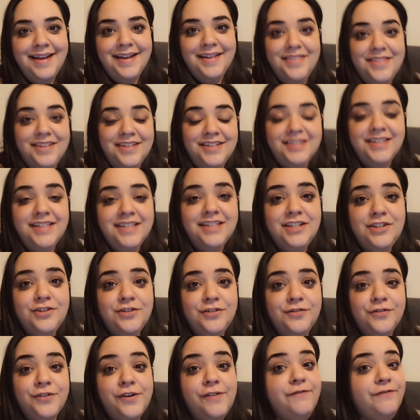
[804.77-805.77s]
This is
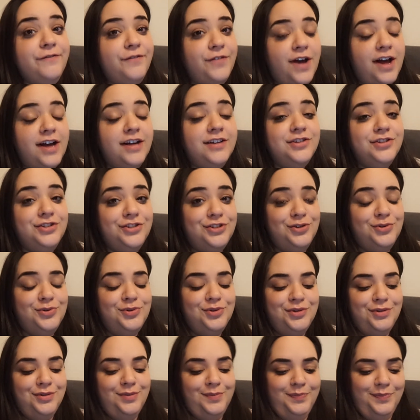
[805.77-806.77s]
from Fox
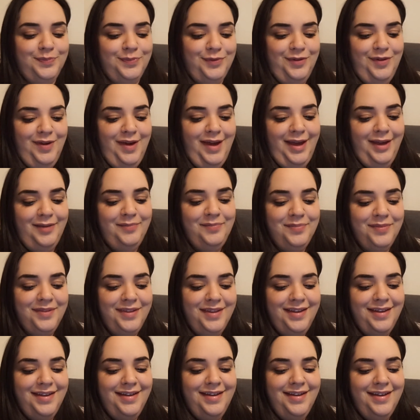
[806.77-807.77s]
News, okay?
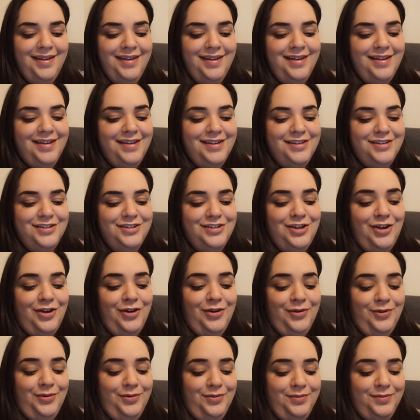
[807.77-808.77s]

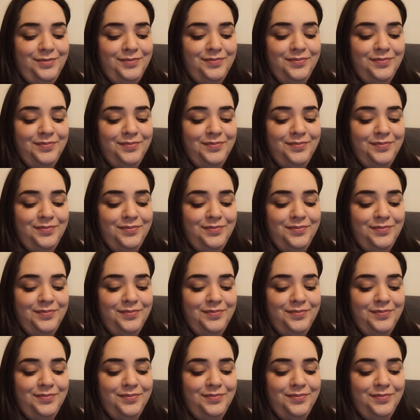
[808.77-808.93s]
So